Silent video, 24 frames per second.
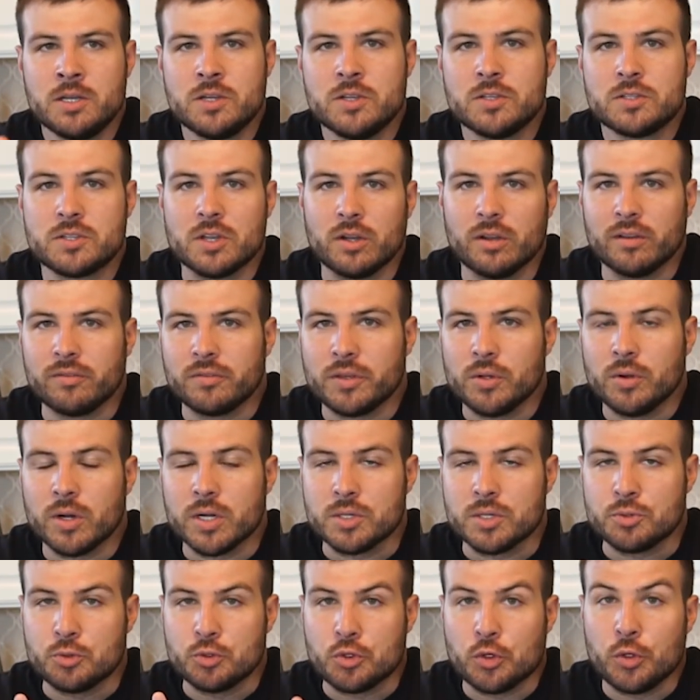So if you
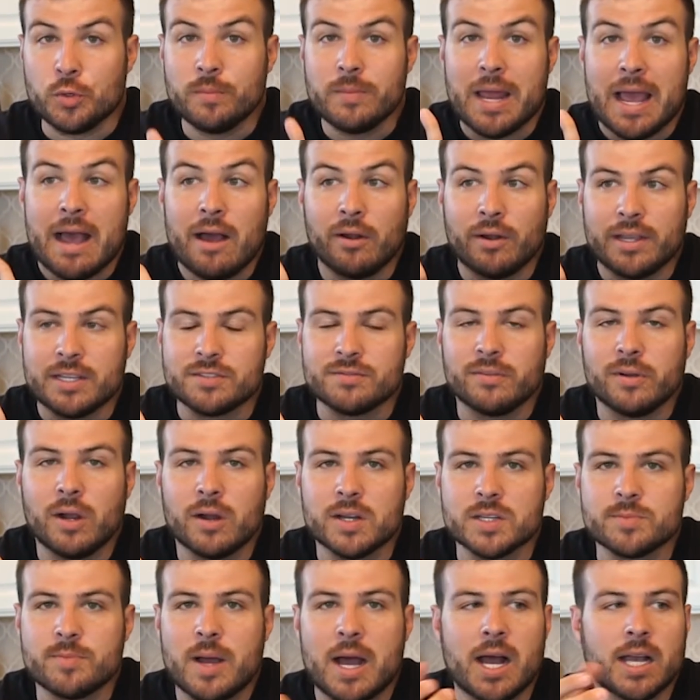are zoomed out as far
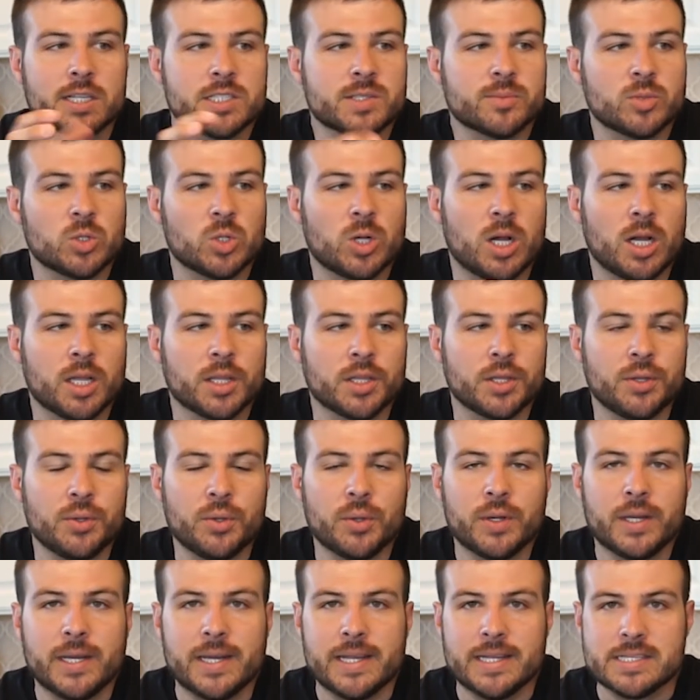as possible on the
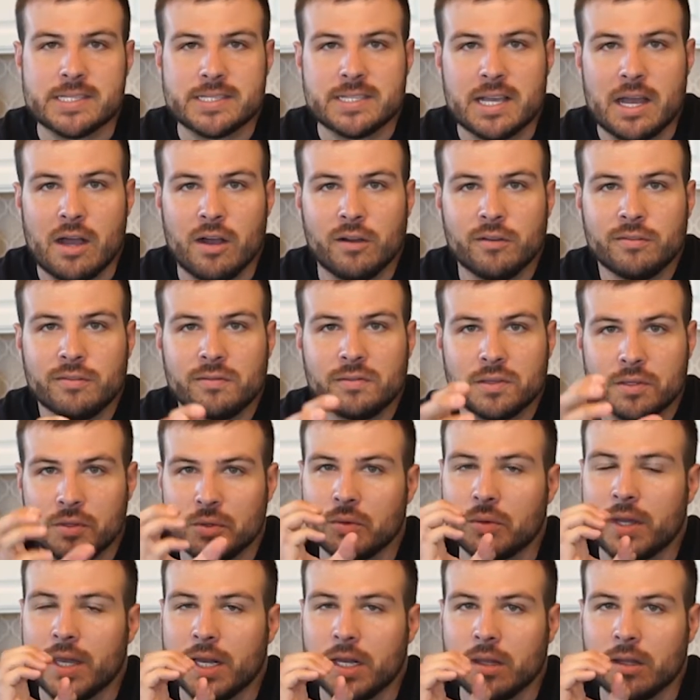unit itself,
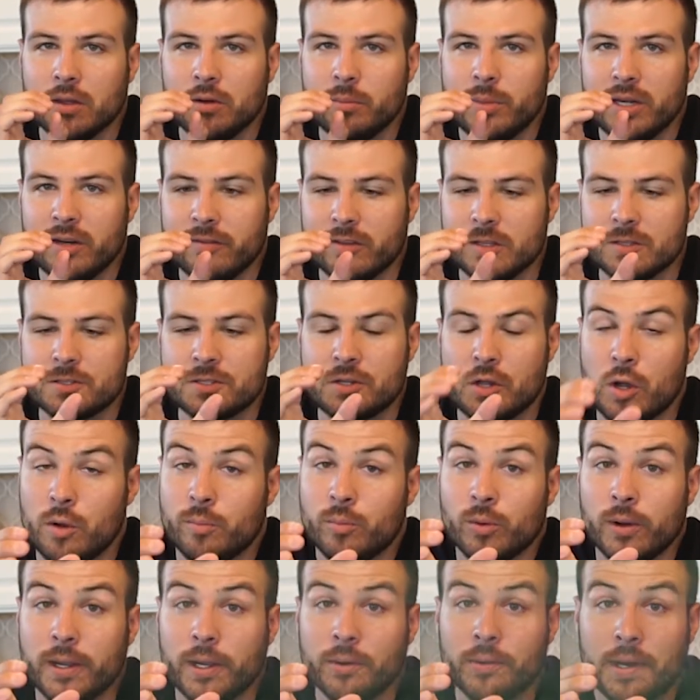you'll get a little bit of the scope
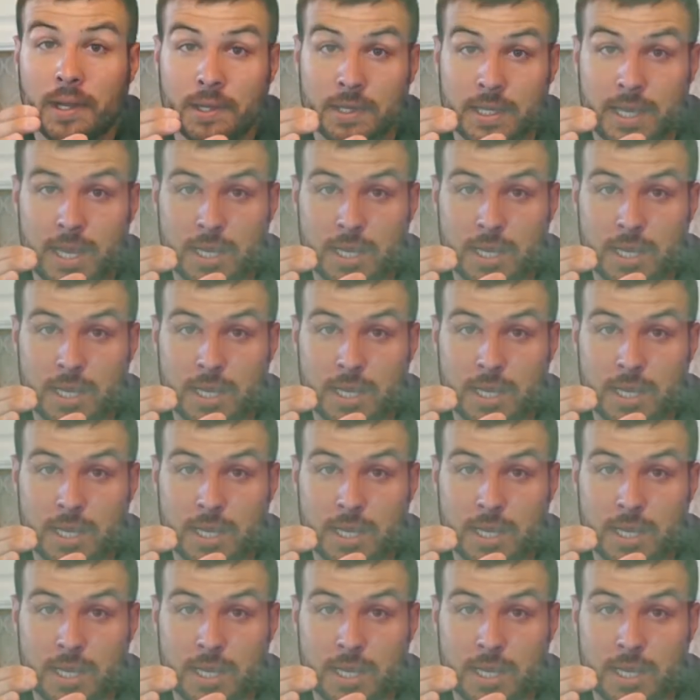ring around the